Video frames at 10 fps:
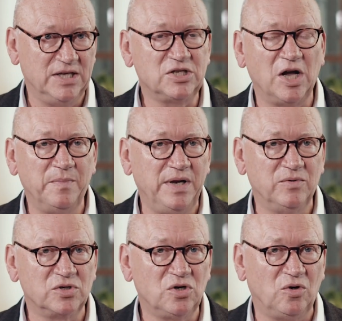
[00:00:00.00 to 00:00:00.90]
His company
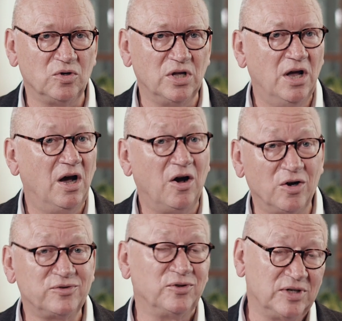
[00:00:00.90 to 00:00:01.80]
was called
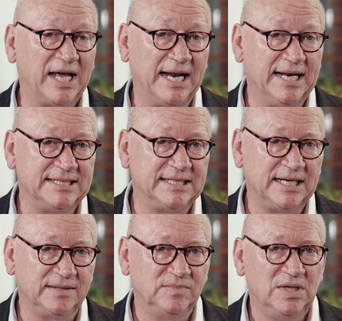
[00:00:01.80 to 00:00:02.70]
Oxford
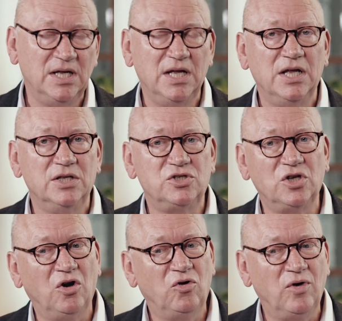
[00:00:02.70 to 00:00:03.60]
Analytica.
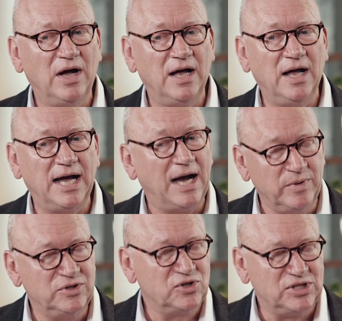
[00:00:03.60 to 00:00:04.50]
So I
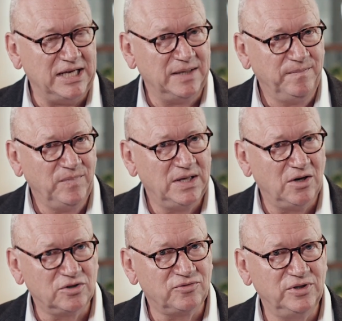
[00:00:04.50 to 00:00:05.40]
went to see him
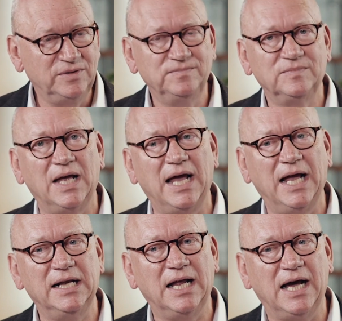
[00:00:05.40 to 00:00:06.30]
in Oxford,
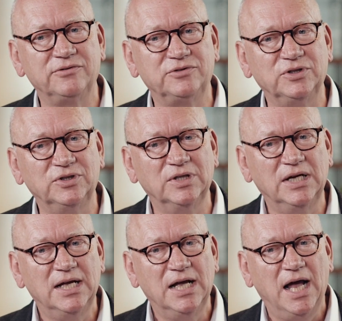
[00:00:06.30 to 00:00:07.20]
and after
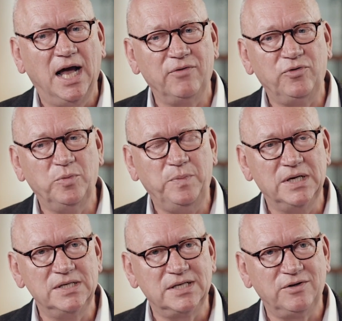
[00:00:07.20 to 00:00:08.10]
a few
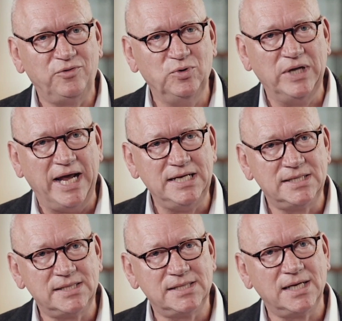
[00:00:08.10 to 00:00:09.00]
beers and a few
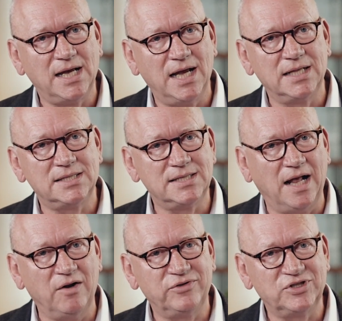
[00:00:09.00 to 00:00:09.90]
days at
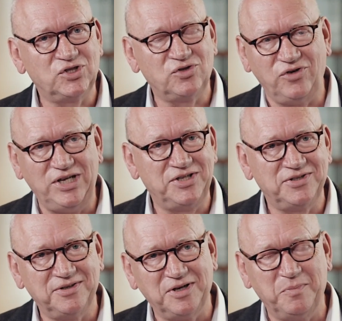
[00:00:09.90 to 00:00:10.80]
Alfred Street,
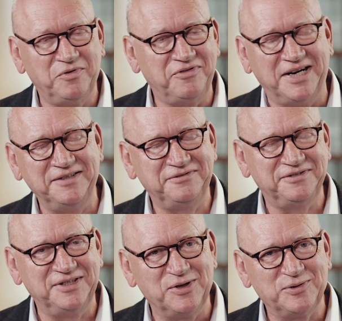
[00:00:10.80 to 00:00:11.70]
number
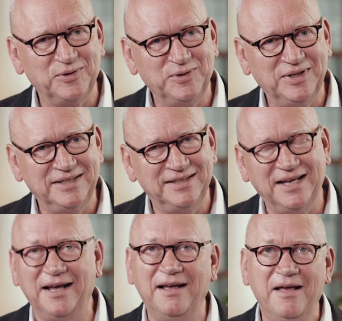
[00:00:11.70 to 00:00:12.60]
5 in Oxford, and
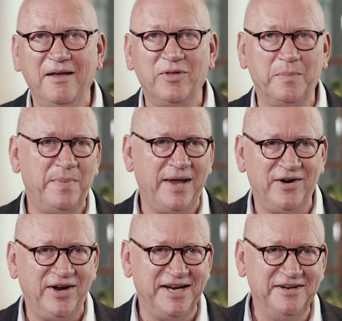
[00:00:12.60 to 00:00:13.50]
the
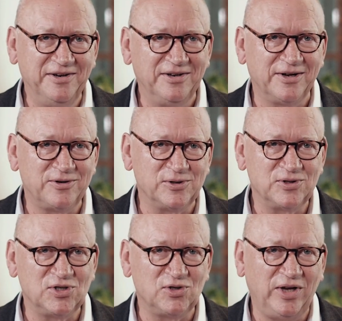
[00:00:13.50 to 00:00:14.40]
Bear Inn
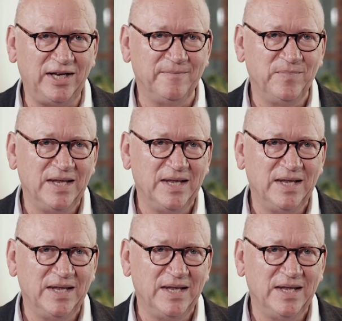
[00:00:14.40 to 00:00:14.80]
across the street,